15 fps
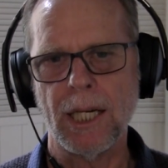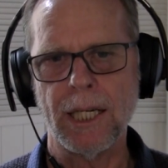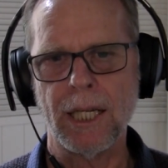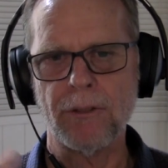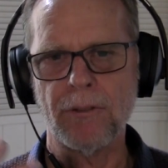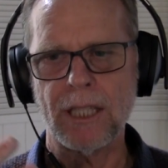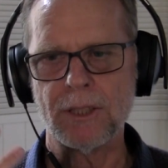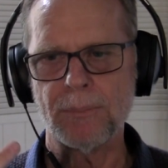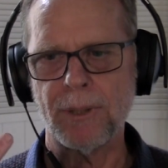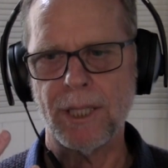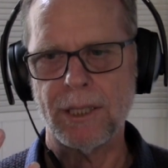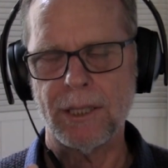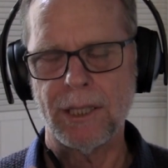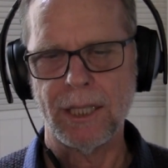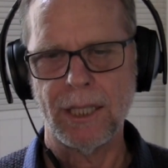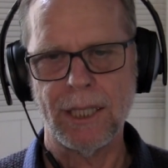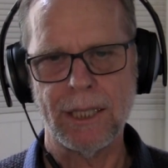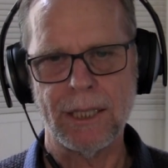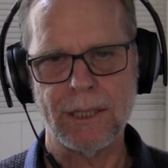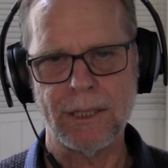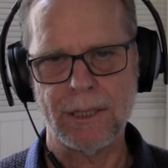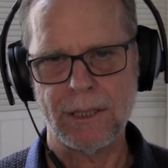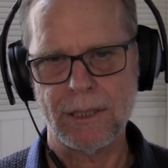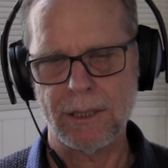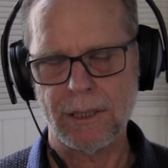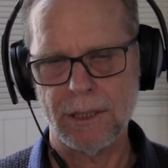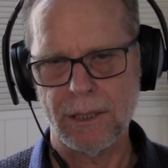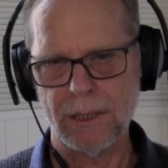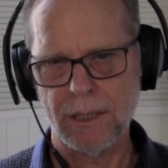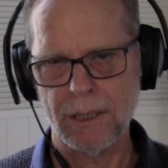Another aspect
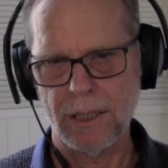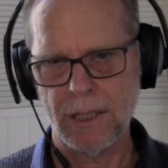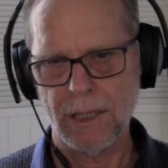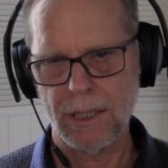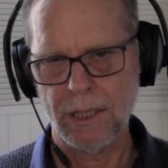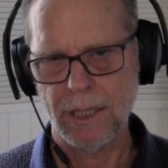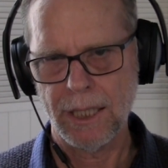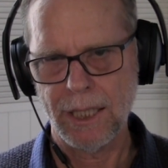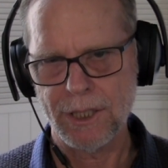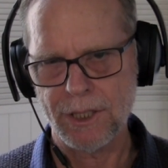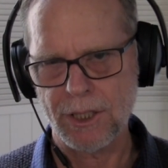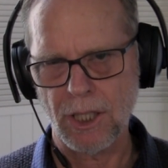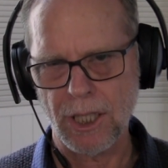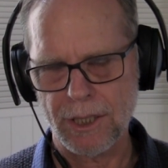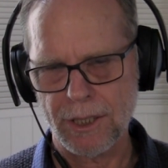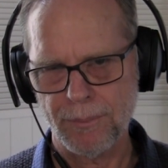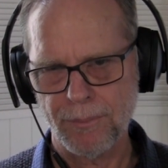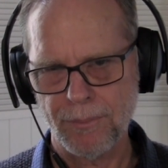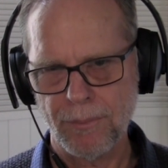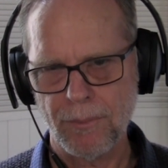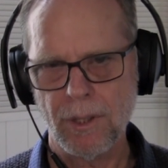is insight.